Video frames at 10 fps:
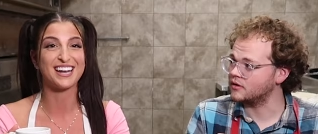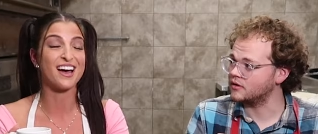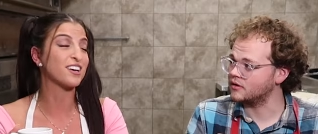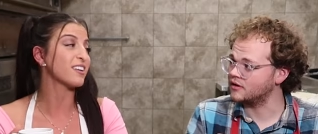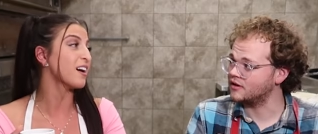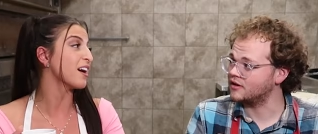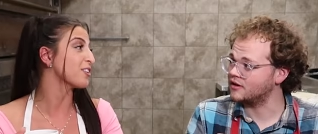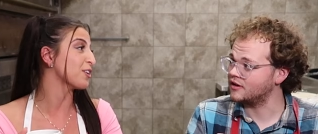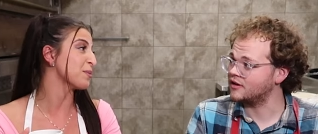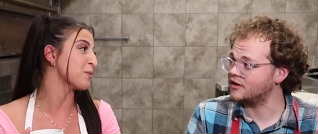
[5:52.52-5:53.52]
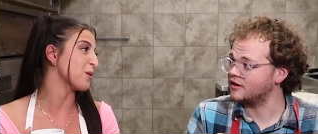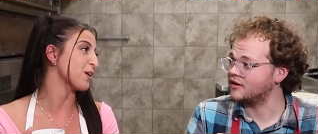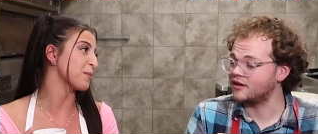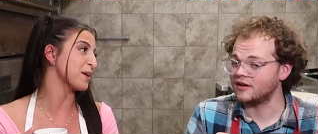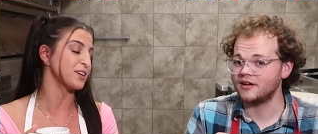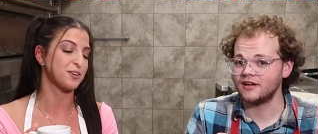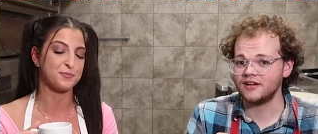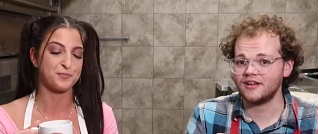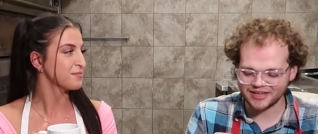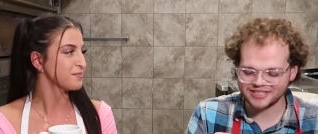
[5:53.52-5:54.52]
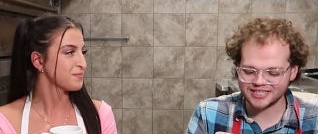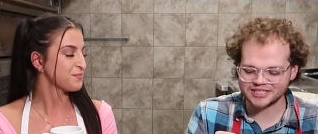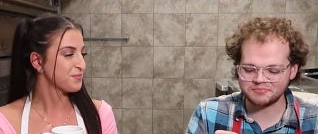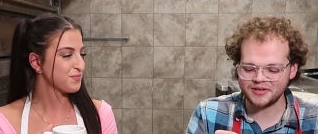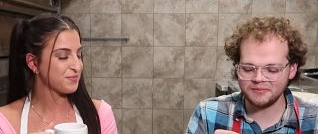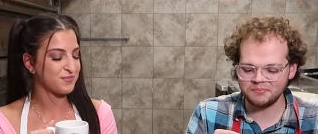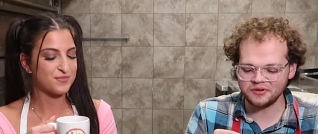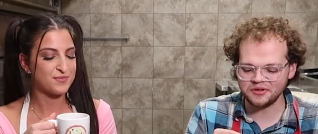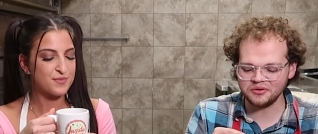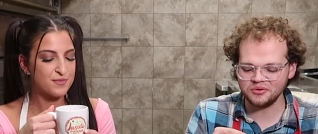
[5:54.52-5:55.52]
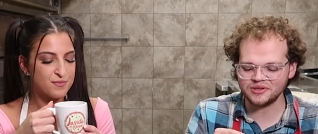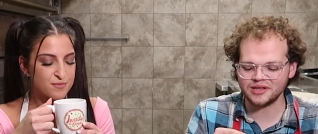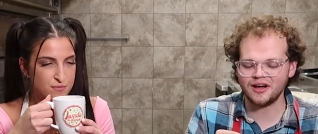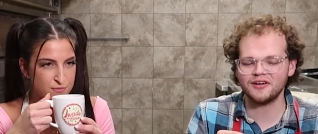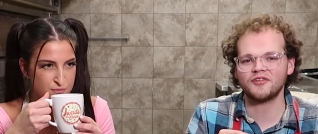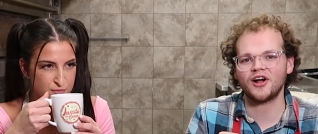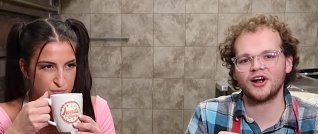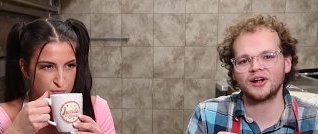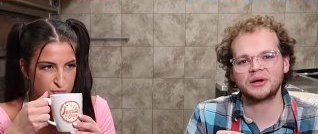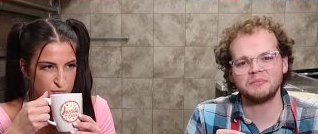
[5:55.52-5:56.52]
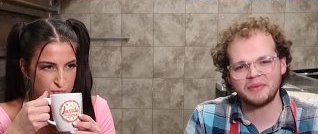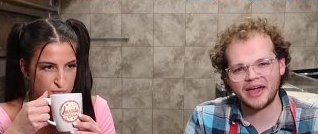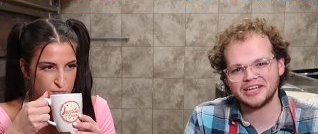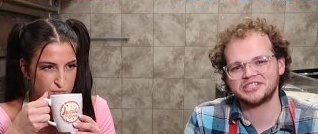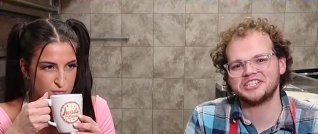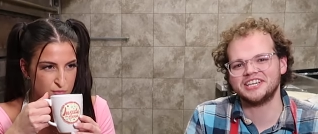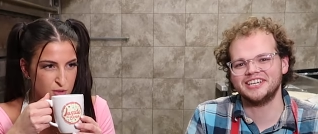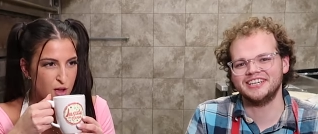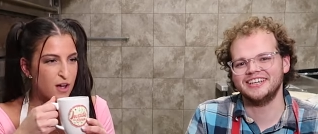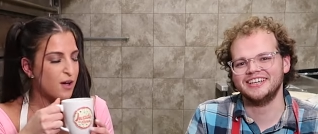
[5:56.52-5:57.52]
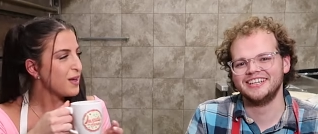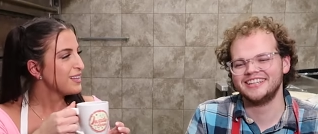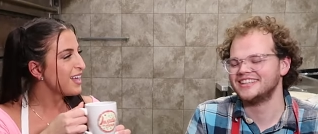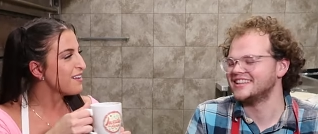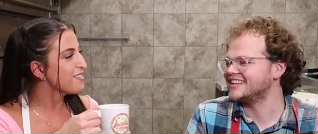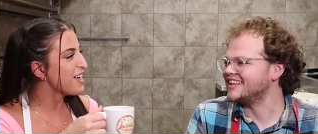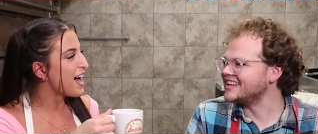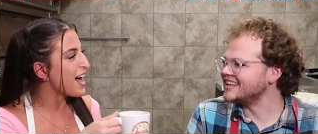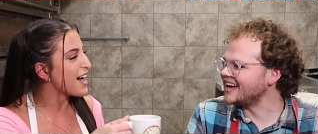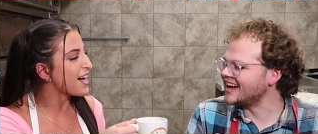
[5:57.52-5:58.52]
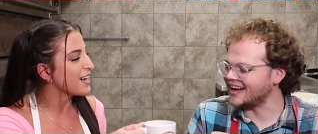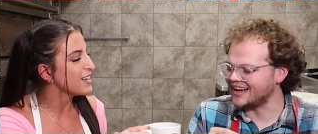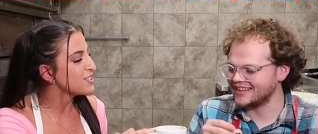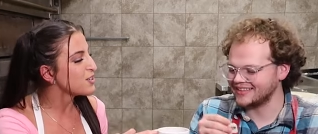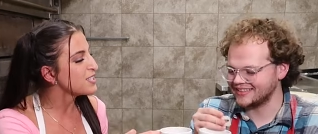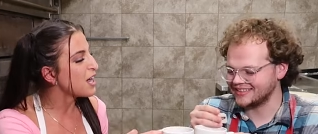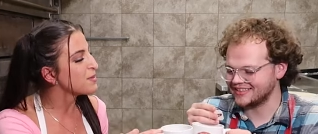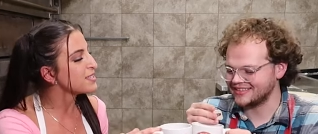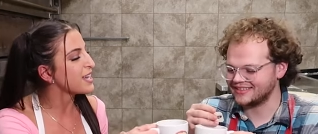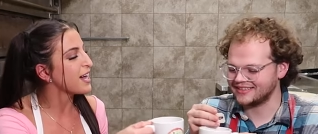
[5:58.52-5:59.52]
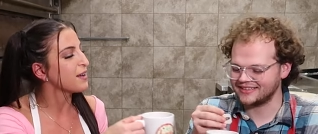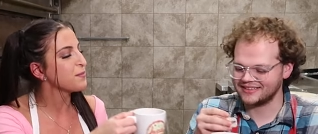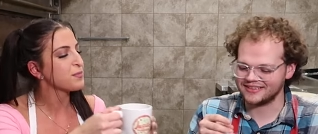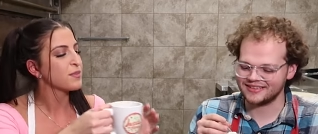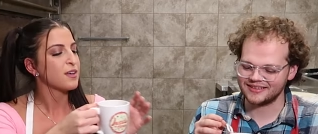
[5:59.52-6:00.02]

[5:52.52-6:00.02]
Speaker 1: And I could not agree more. What about you? Mine says,
Speaker 2: people who love are compassionate.
Speaker 1: Oh, I love that. Yeah. So tell me, Dan,